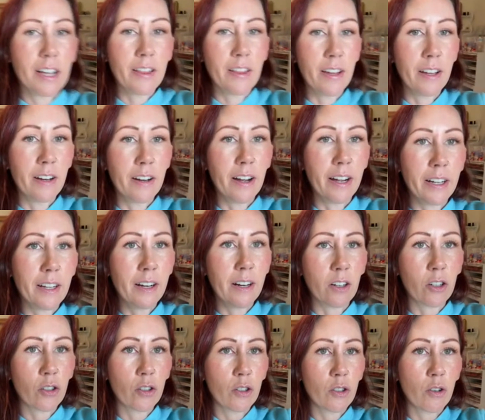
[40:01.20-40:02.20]
then I can
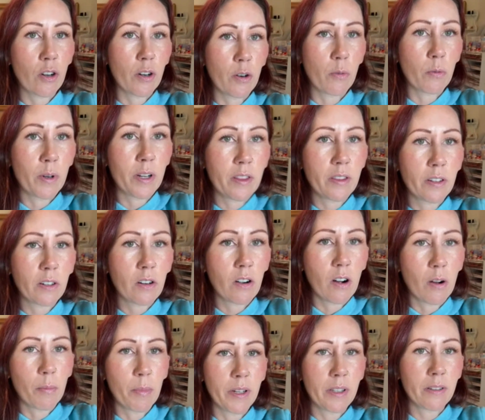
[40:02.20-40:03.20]
actually try to read the
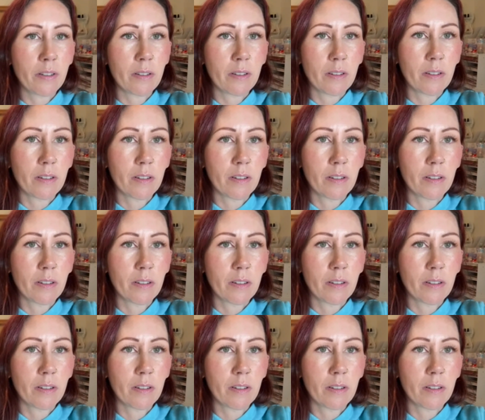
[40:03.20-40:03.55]
comments.